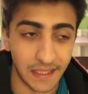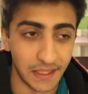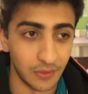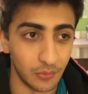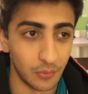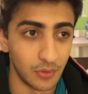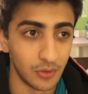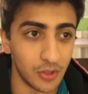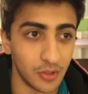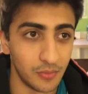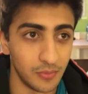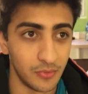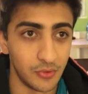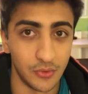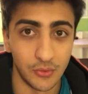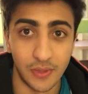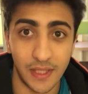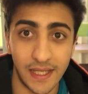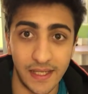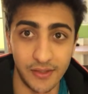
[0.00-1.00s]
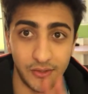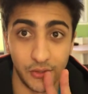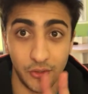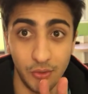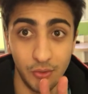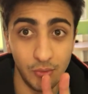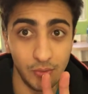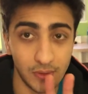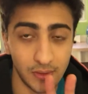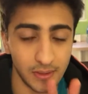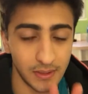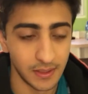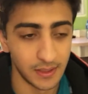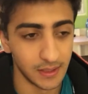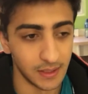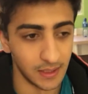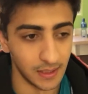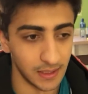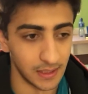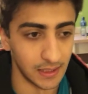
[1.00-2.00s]
and welcome to day two.
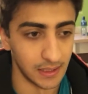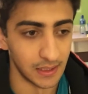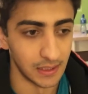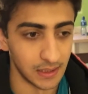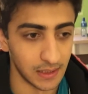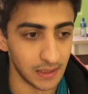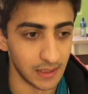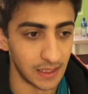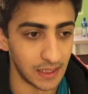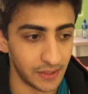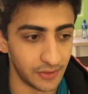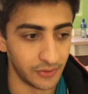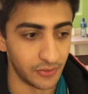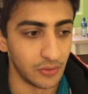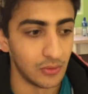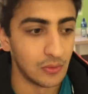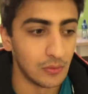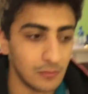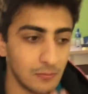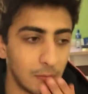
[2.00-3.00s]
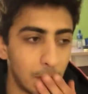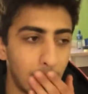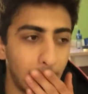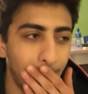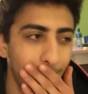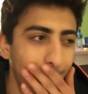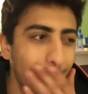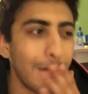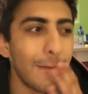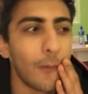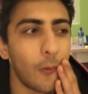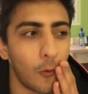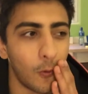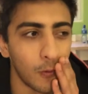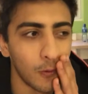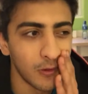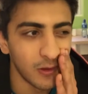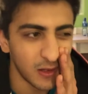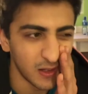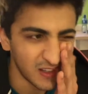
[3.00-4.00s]
Uh, I had an
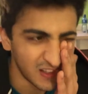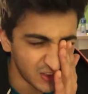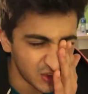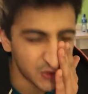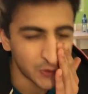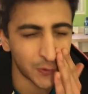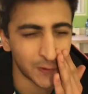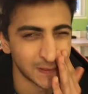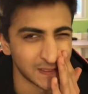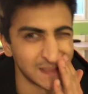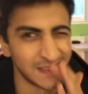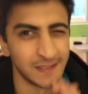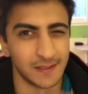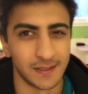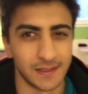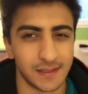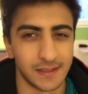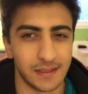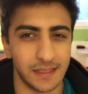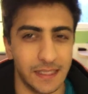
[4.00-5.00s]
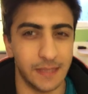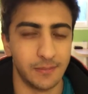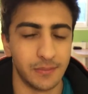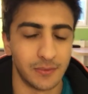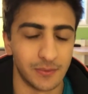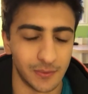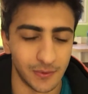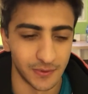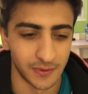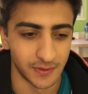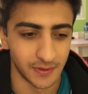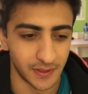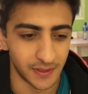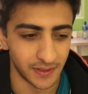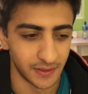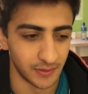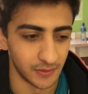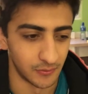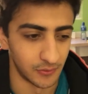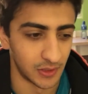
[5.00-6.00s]
interesting night's sleep was
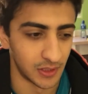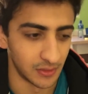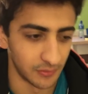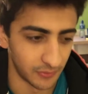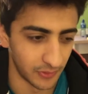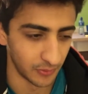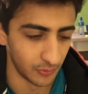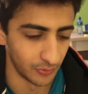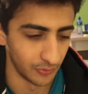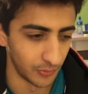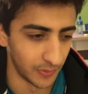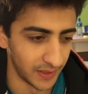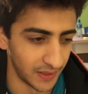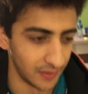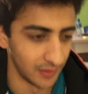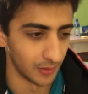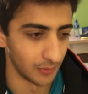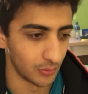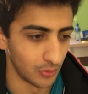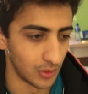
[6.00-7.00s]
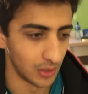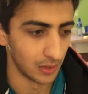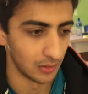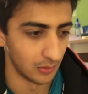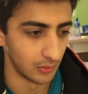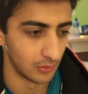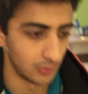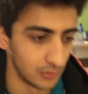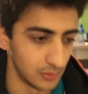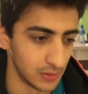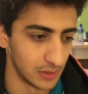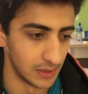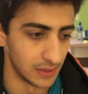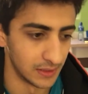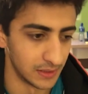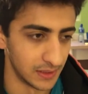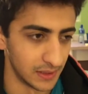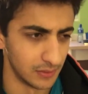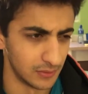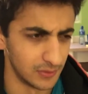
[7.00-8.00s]
kind of rough. I was waking up quite a lot,
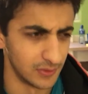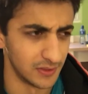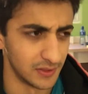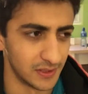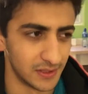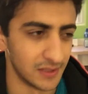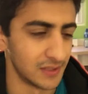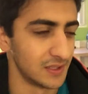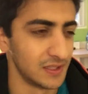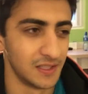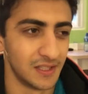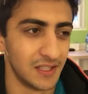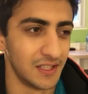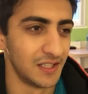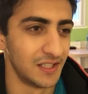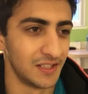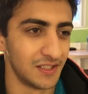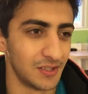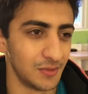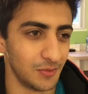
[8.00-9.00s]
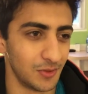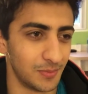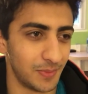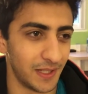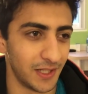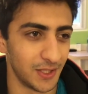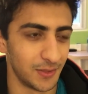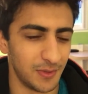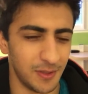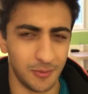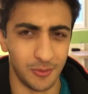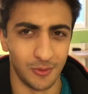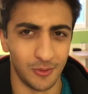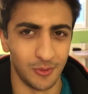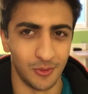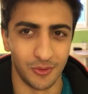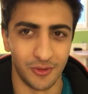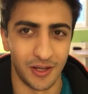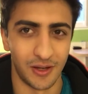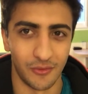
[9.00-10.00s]
and there was uh, some Spanish
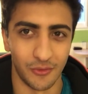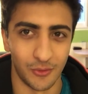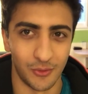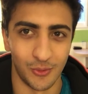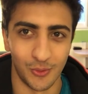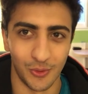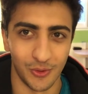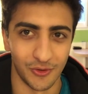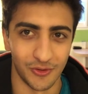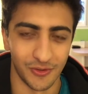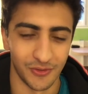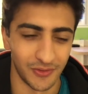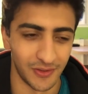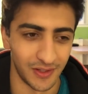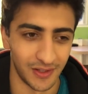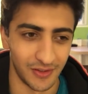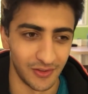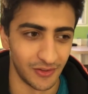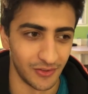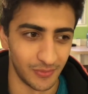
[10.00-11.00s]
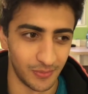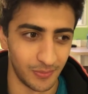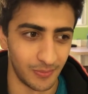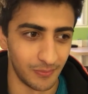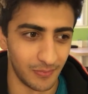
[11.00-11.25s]
people down the hall or something, just